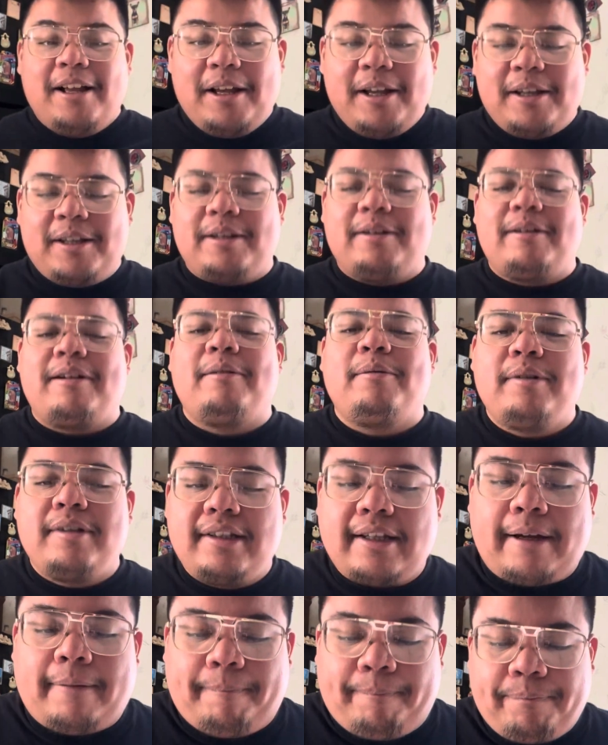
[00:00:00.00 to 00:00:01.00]
So I will
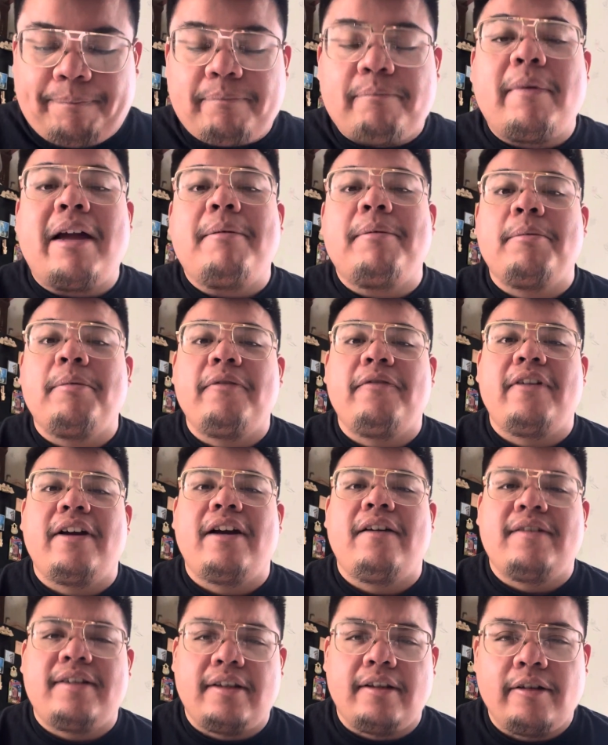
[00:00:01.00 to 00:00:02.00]
say, map number 5
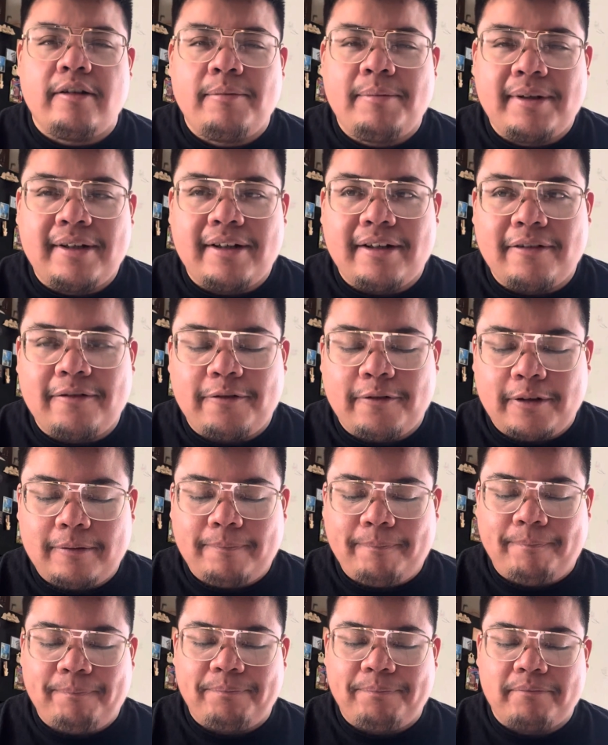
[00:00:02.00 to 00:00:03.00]
is a little bit
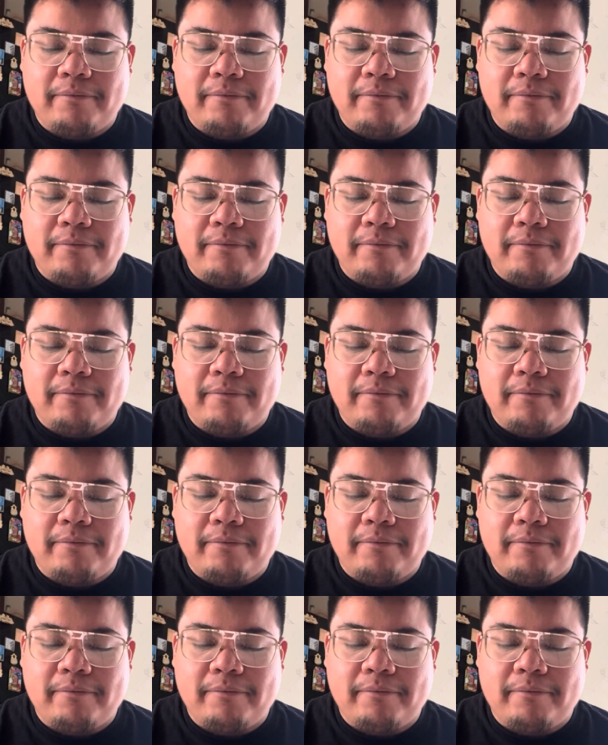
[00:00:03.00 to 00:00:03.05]
different.